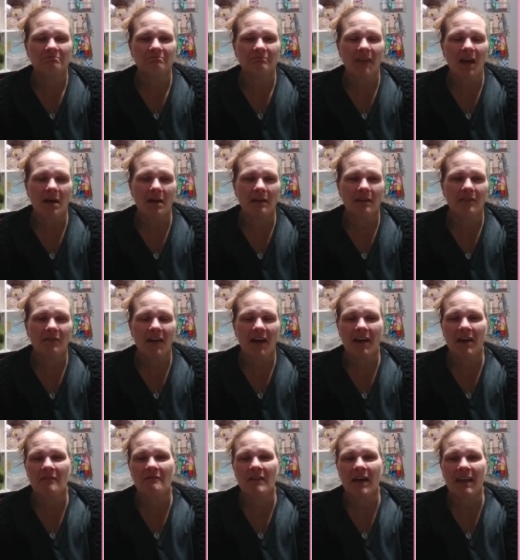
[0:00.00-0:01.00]
but if i
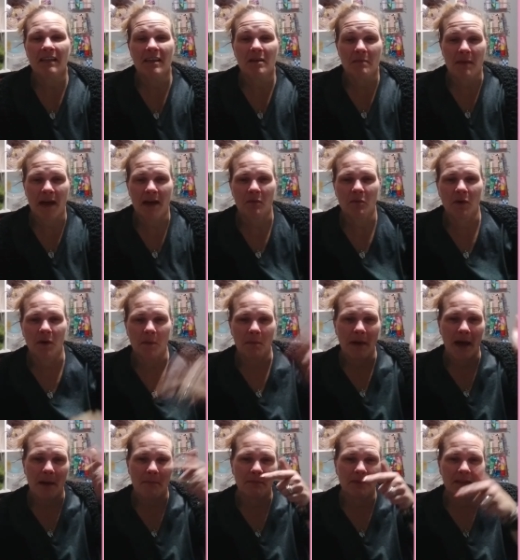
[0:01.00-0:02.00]
can find them i will
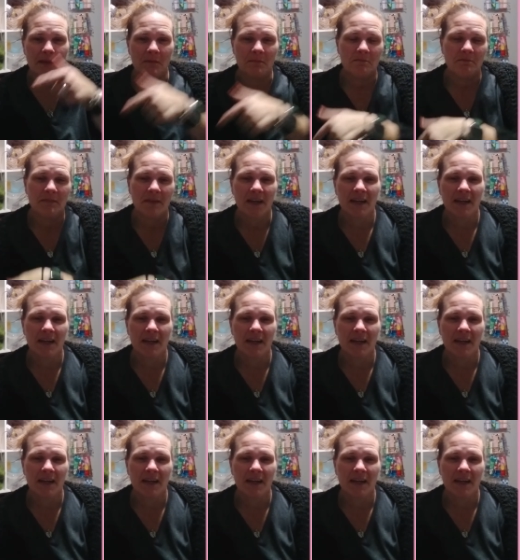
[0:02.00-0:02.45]
pop them